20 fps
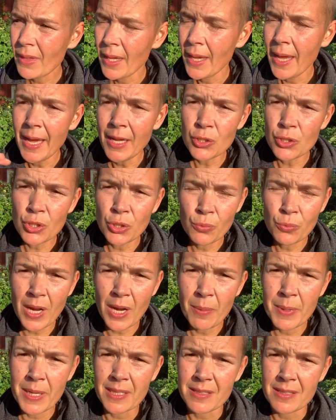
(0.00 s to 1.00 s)
And 2
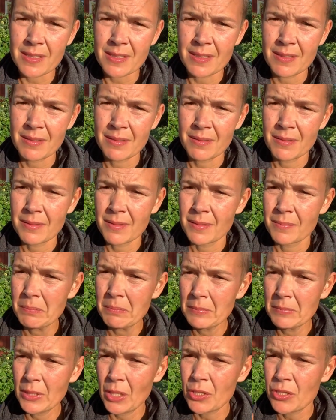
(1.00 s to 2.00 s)
rabbits,
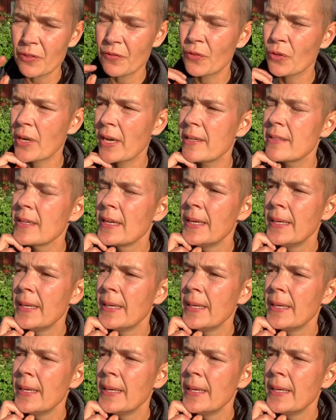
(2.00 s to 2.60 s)
not to forget.